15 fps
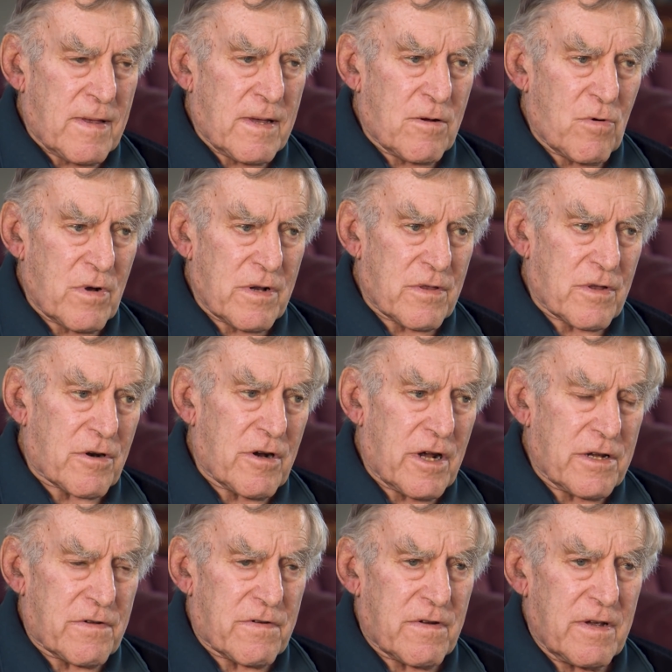One of the
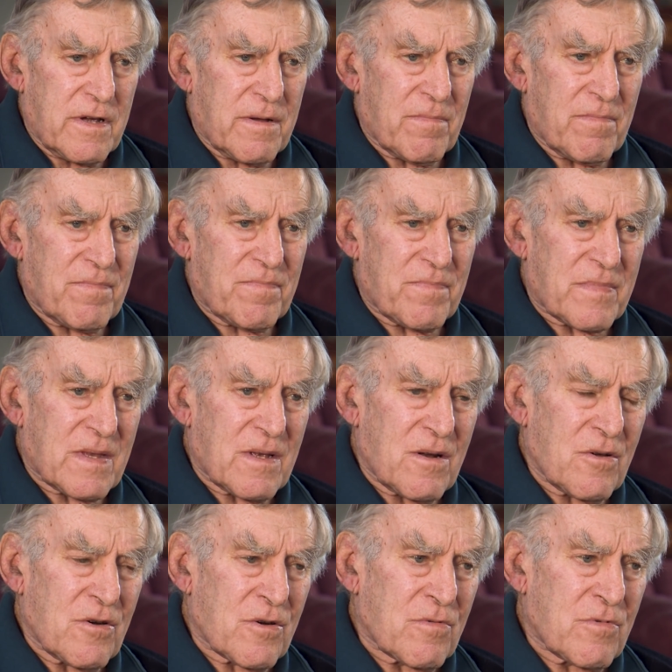greats here,
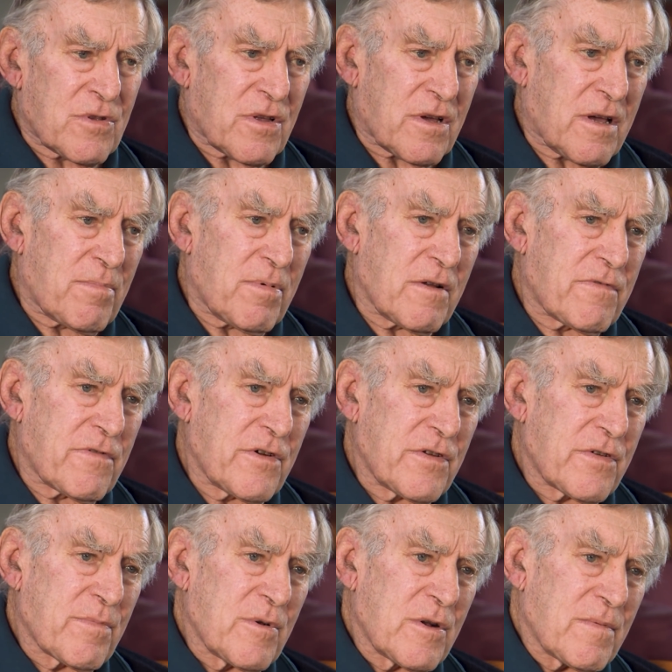along with a couple of
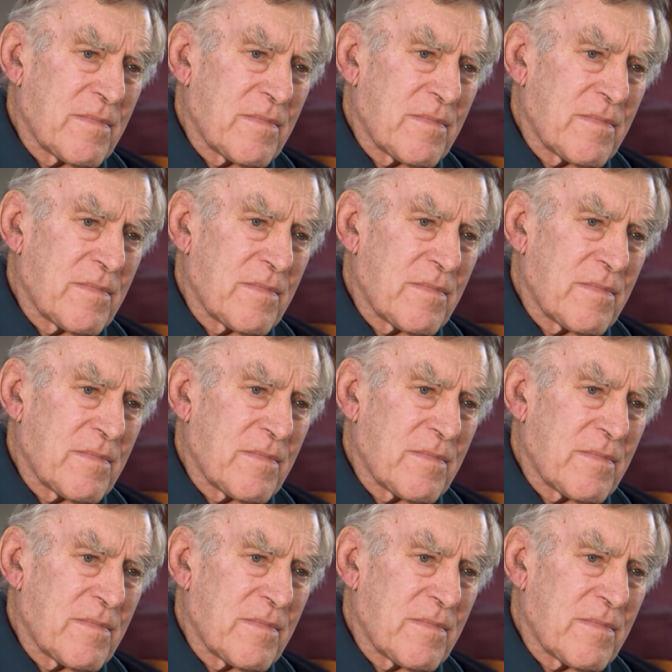Frenchmen.